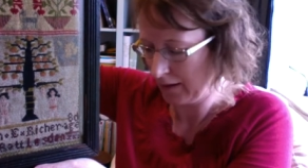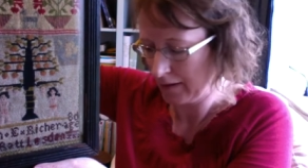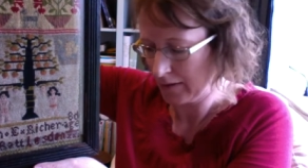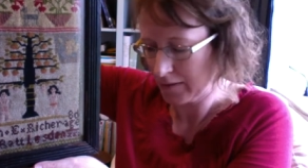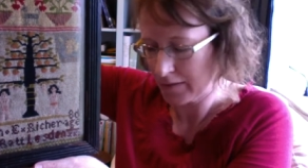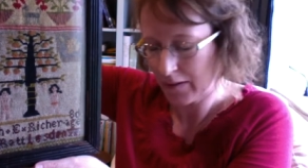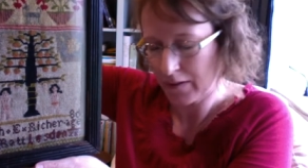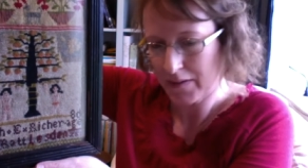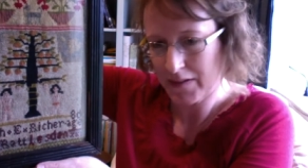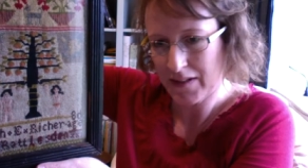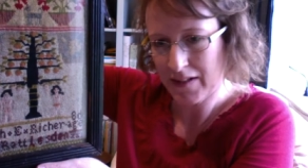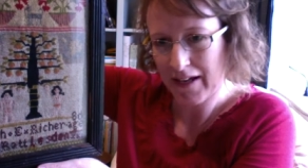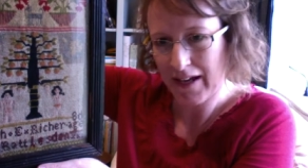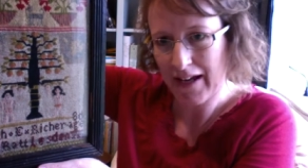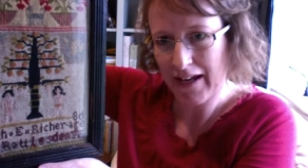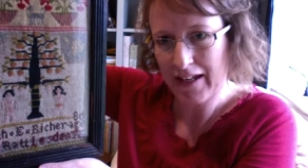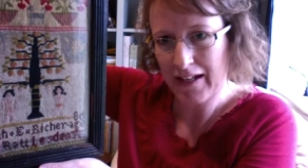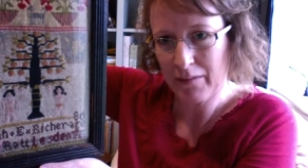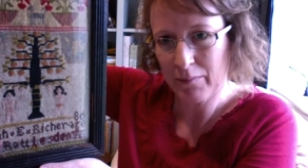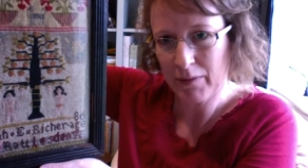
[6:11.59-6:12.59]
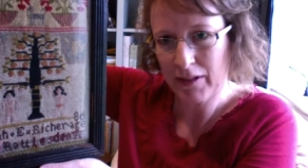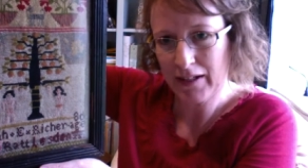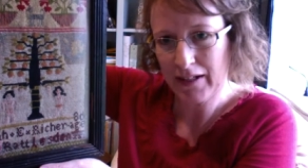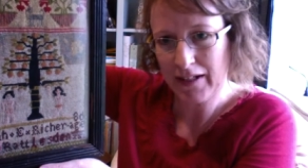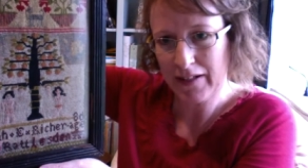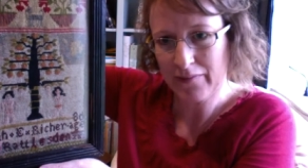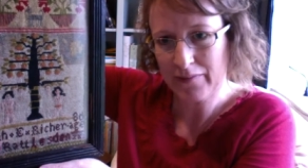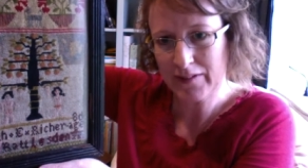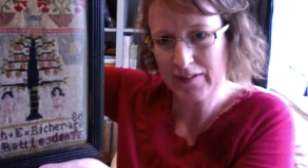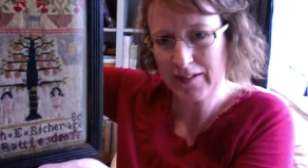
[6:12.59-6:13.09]
So it's an Adam and
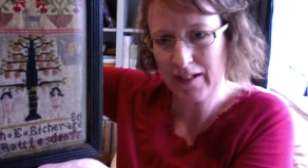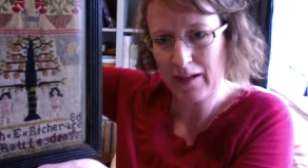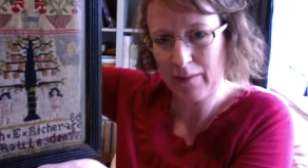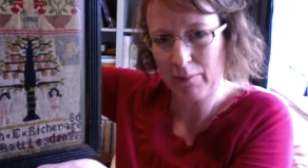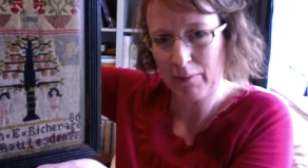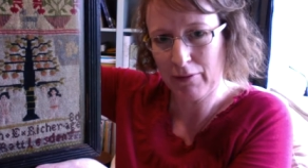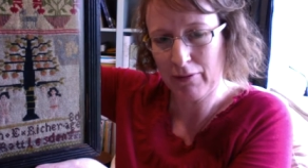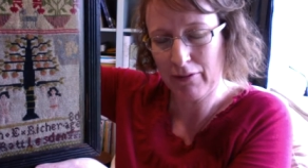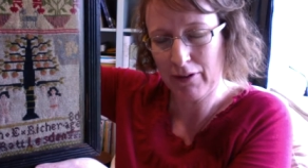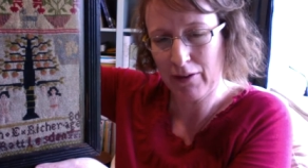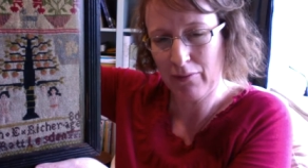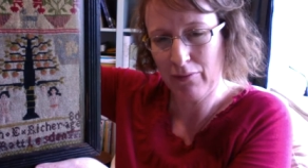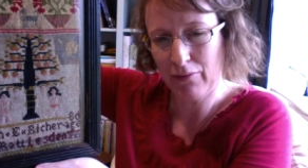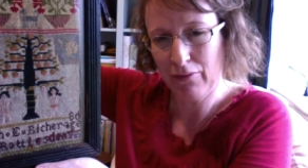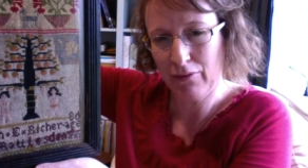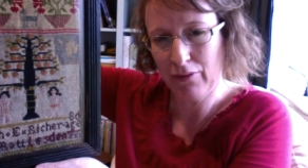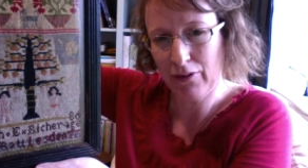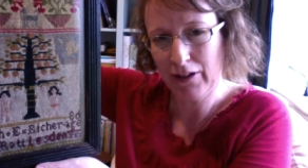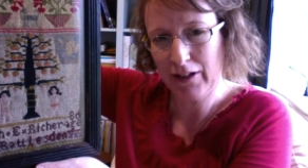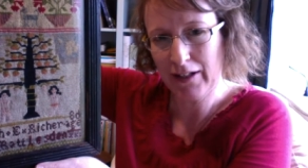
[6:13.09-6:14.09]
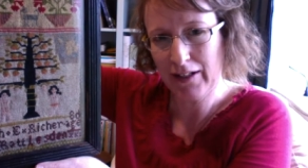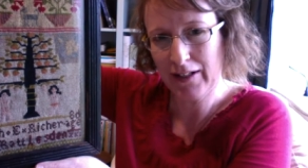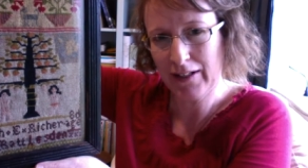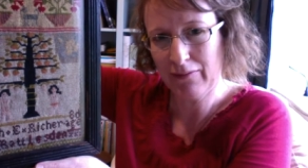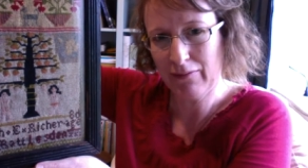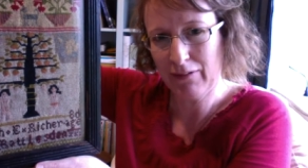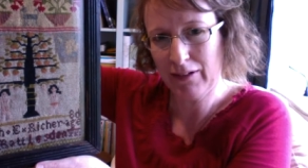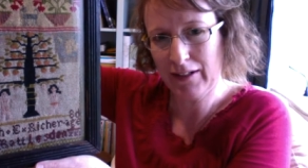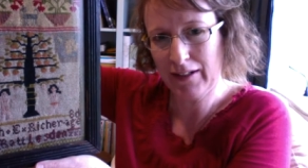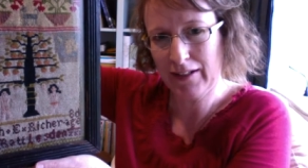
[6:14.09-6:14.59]
Eve sampler, and I really,
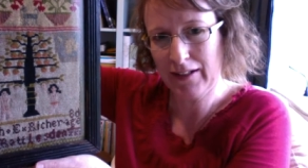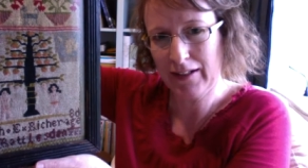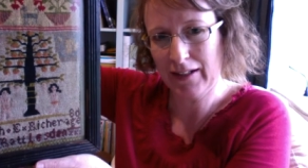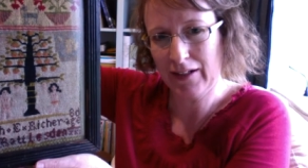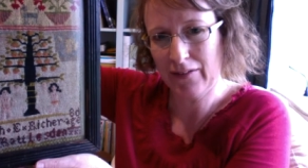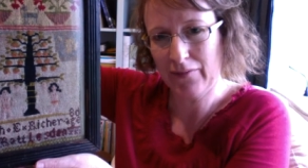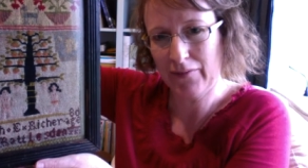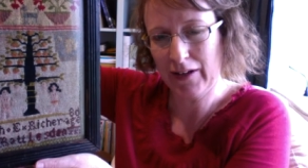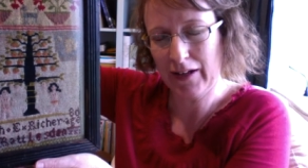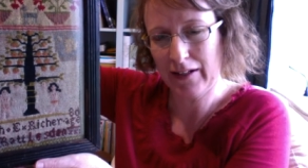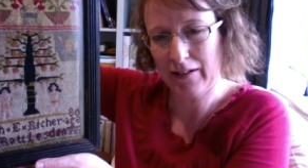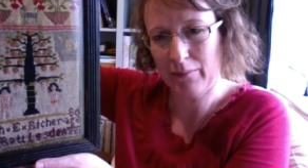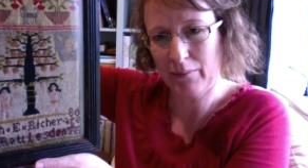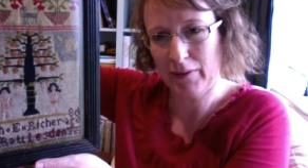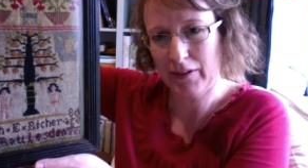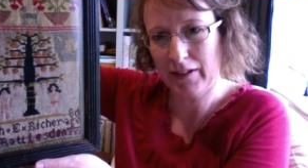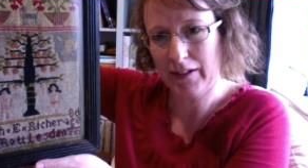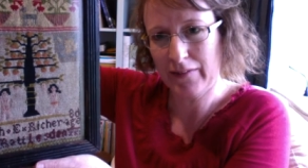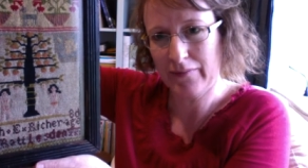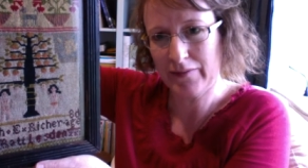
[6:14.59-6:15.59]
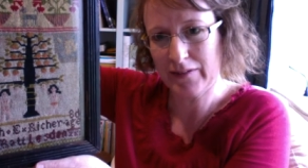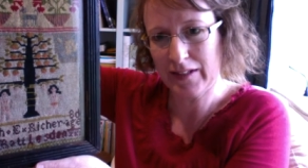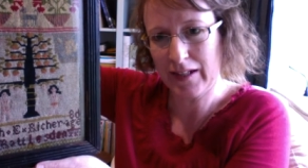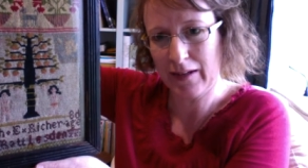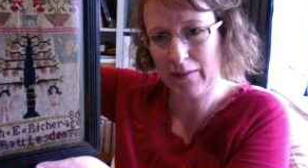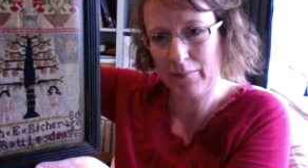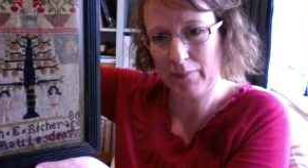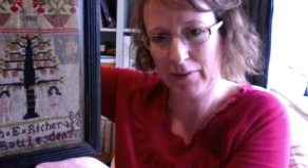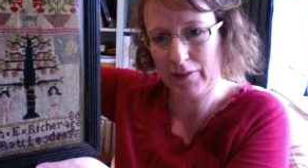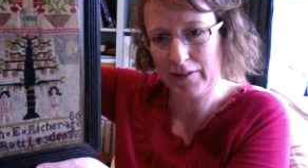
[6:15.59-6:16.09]
really love Adam and Eve
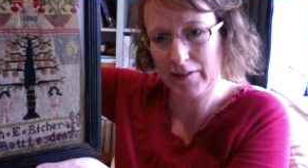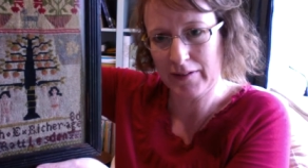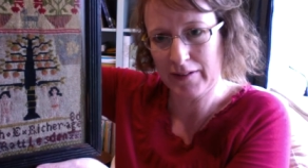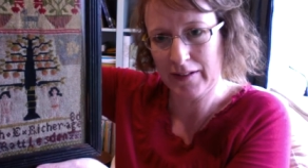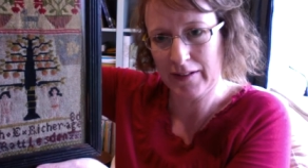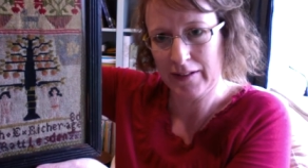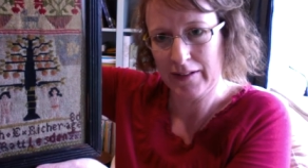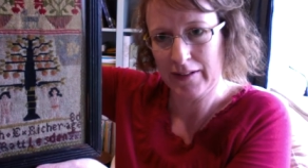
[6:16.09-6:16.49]
samplers.